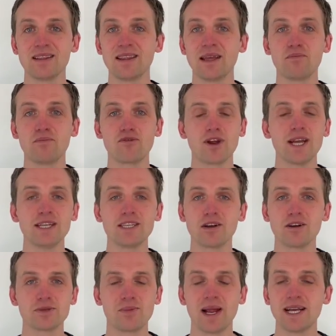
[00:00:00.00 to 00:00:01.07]
They prayed
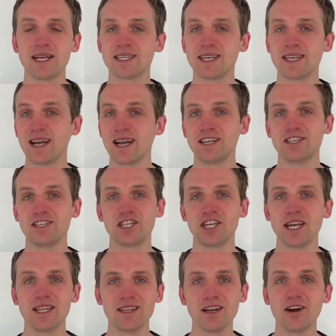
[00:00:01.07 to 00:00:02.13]
God's blessing and shared the